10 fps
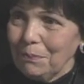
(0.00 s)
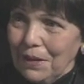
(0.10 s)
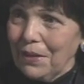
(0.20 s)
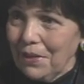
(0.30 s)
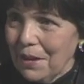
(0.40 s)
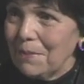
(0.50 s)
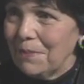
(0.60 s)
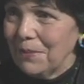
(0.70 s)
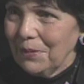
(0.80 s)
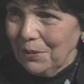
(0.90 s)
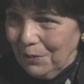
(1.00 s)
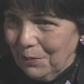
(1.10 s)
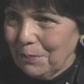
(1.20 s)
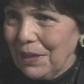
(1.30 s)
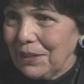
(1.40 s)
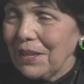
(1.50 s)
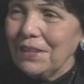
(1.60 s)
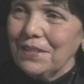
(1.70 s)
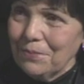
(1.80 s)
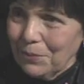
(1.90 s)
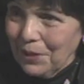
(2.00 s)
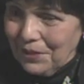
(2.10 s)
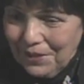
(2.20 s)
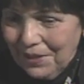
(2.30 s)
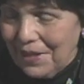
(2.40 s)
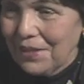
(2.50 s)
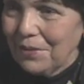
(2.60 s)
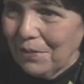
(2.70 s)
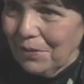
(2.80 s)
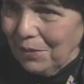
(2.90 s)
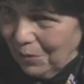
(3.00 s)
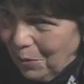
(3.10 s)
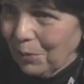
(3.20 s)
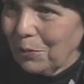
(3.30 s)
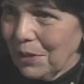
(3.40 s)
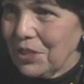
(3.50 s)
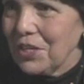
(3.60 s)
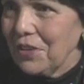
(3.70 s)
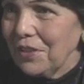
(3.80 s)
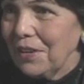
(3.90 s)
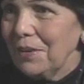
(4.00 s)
pay them to do better in politics and talk to each other,